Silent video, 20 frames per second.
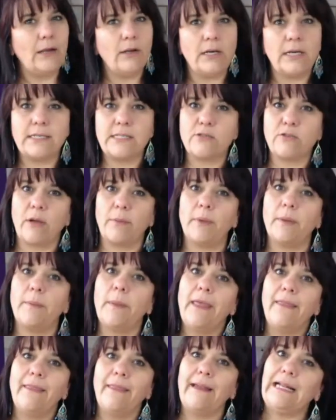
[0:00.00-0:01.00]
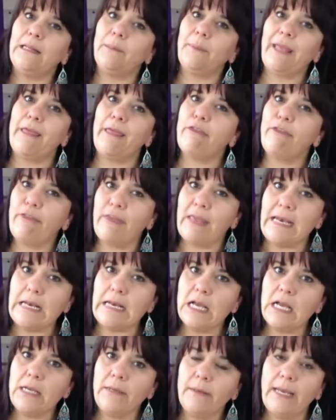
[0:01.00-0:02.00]
can I describe them? They're a little bit
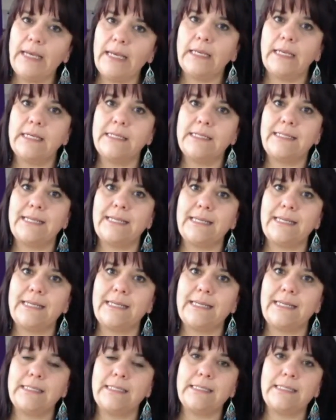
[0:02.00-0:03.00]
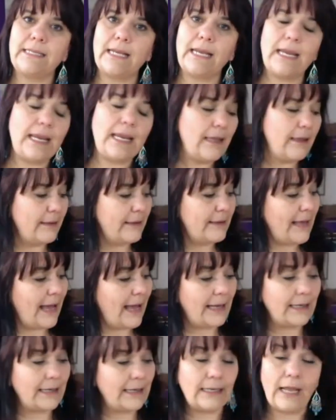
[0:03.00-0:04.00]
thinner in consistency
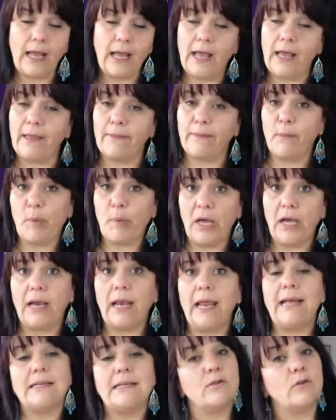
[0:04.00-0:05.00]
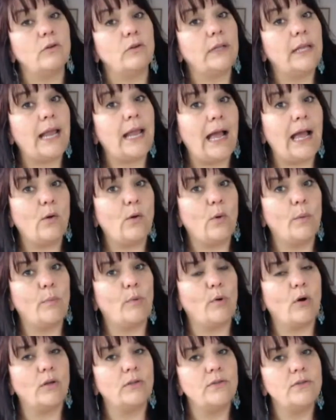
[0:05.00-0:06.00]
than the Pearlex or the Aqua
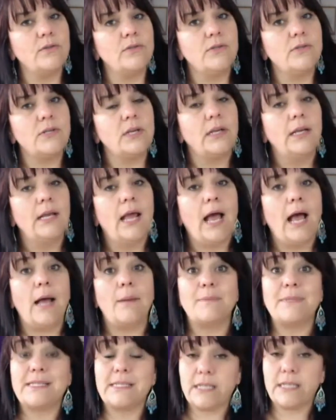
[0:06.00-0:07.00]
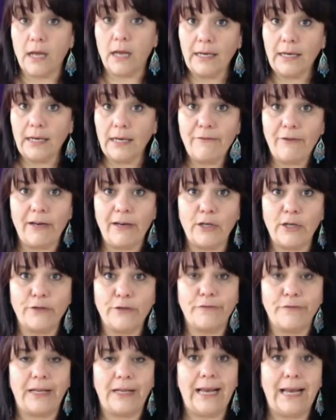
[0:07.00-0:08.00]
Bronze. Certainly very
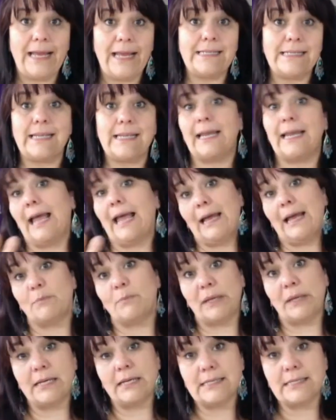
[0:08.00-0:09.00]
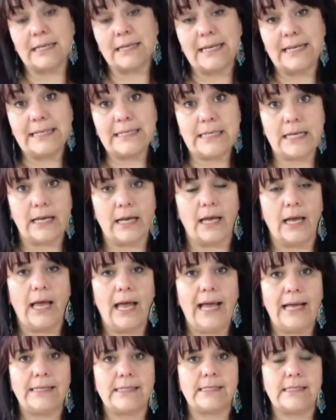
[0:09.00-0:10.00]
good for glazing, and because Anita
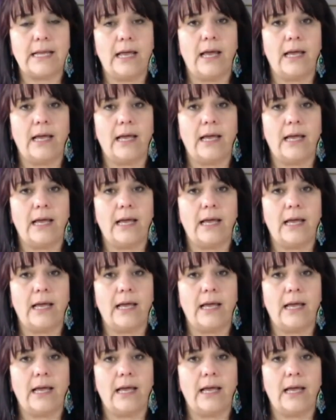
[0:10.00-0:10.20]
has